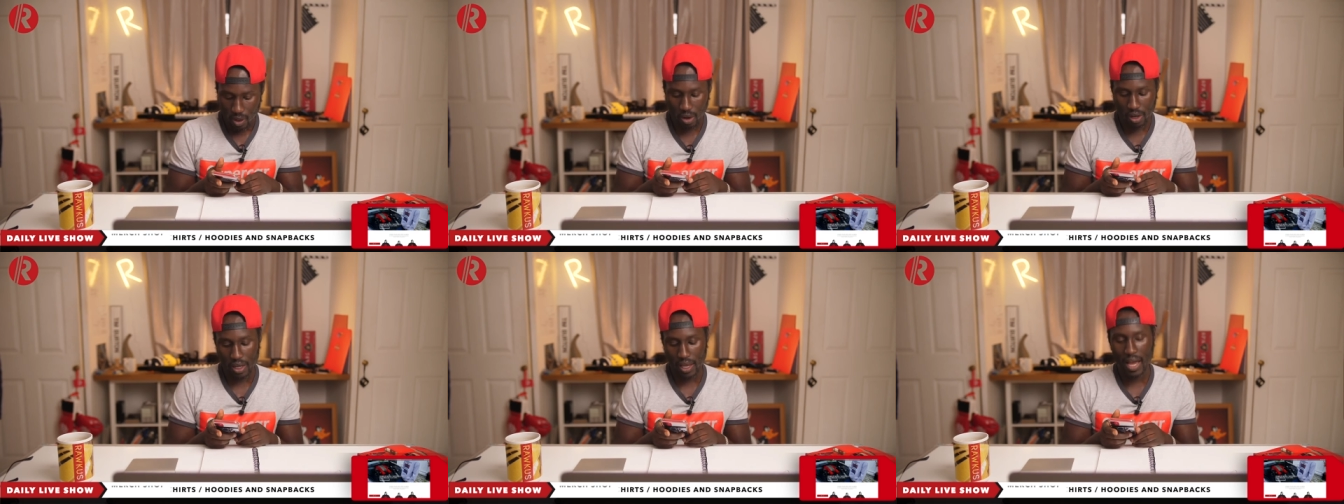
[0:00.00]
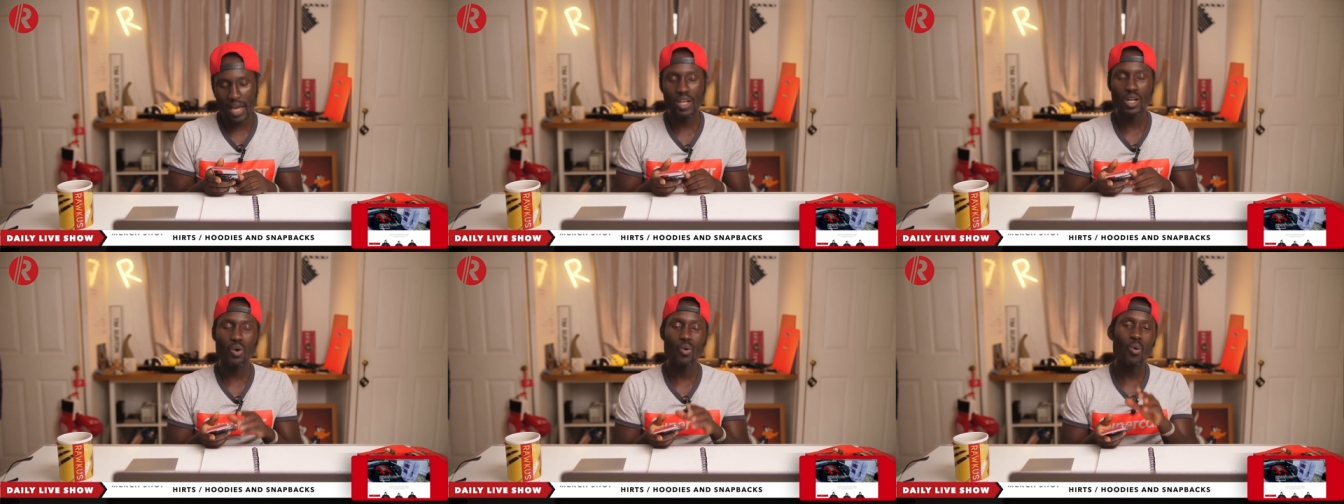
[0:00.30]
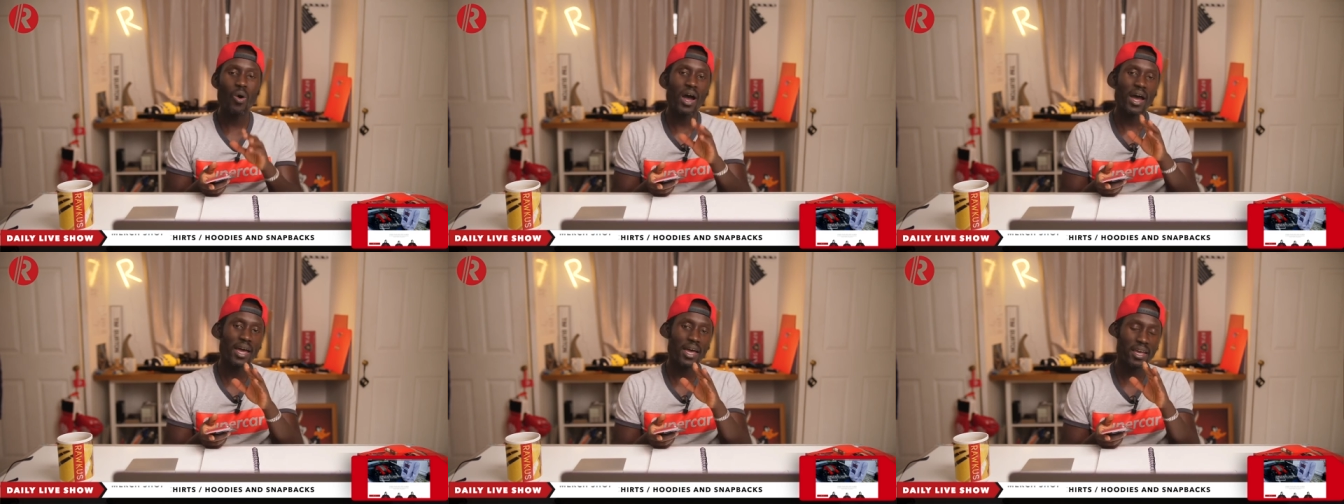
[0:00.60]
Okay, I know
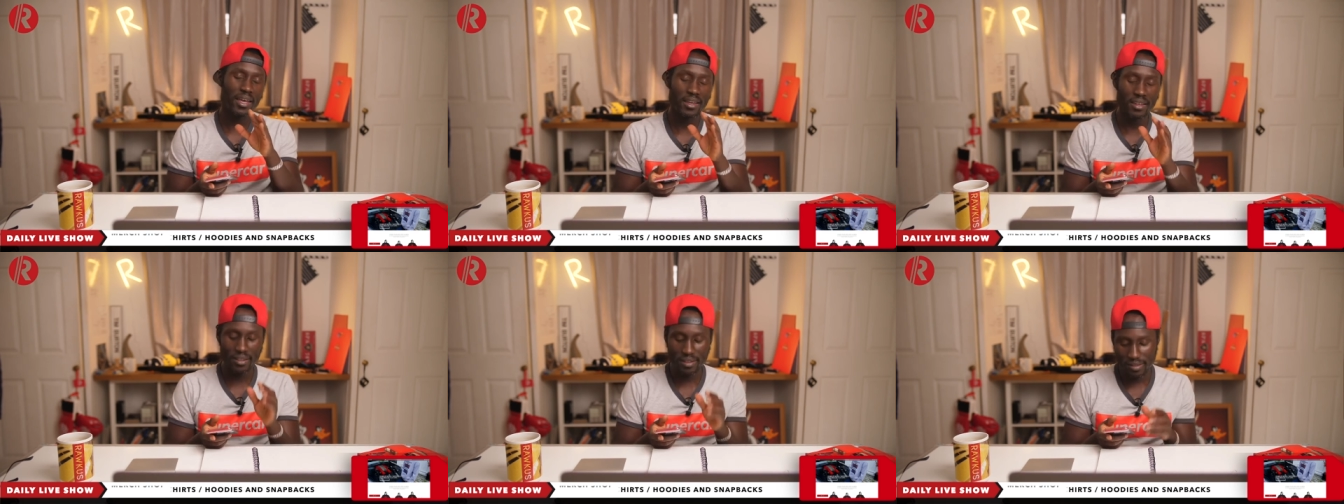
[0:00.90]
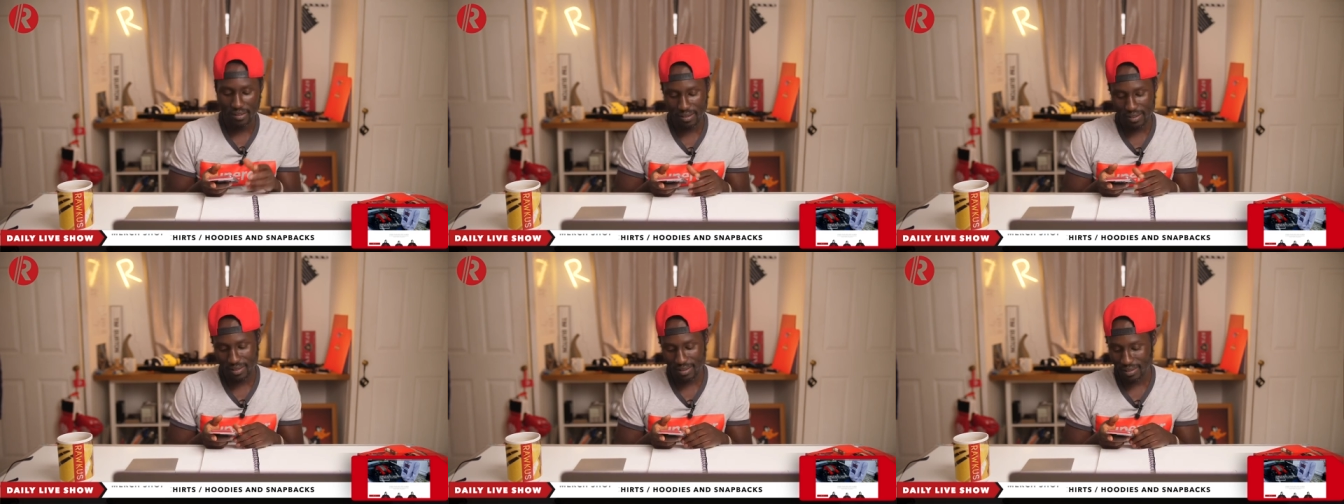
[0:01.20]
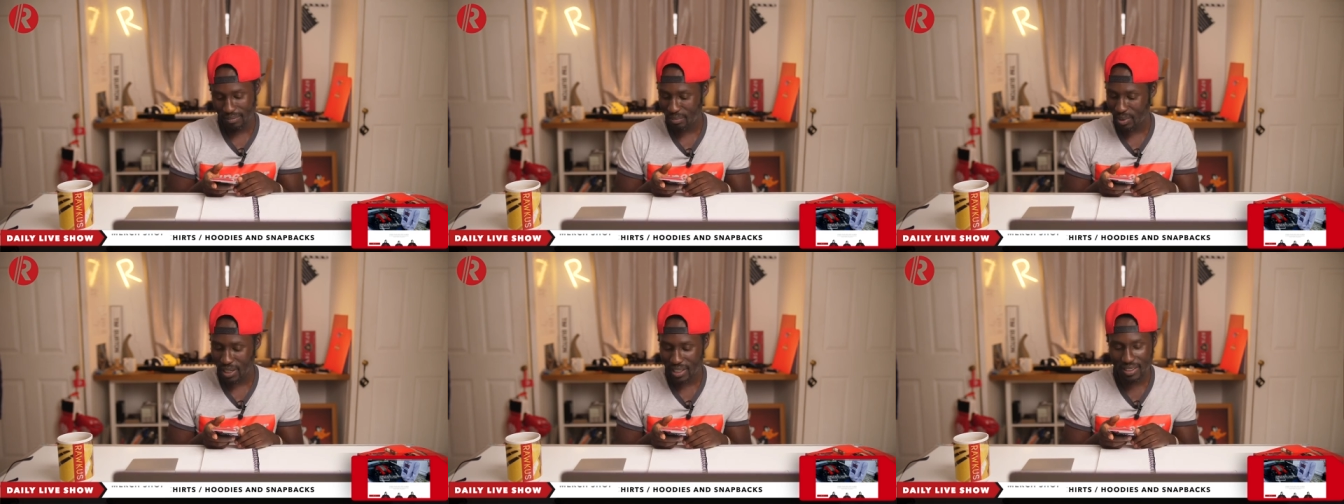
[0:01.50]
why,
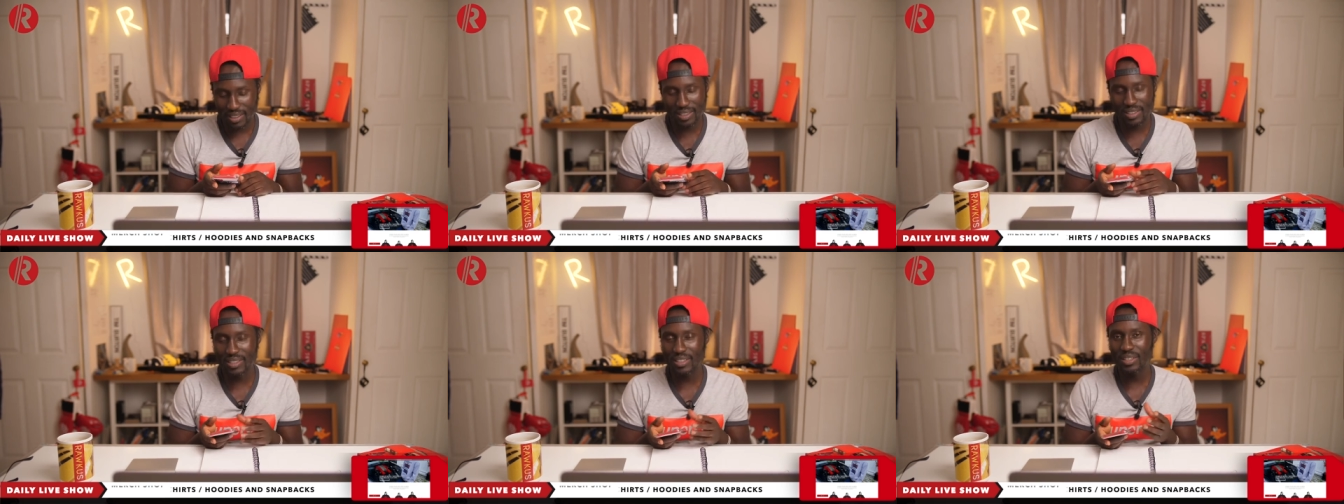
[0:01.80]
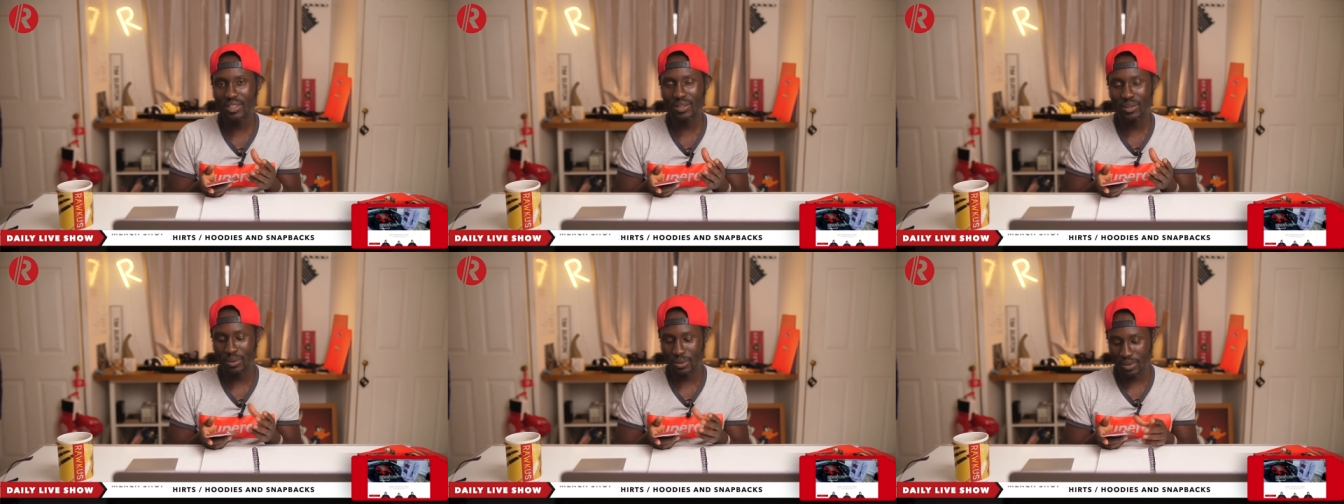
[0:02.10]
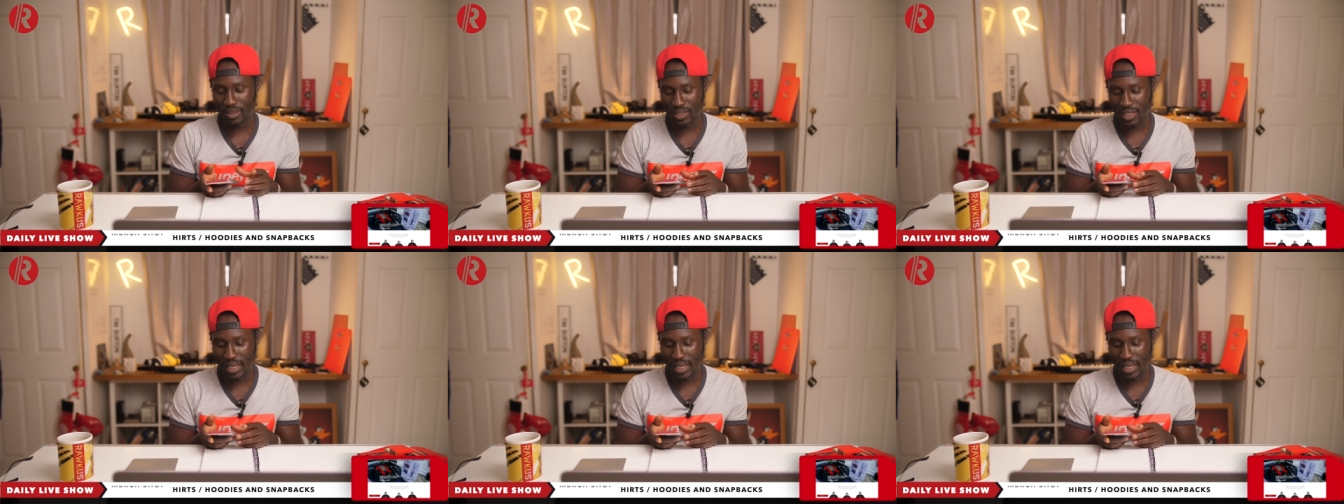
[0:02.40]
but still,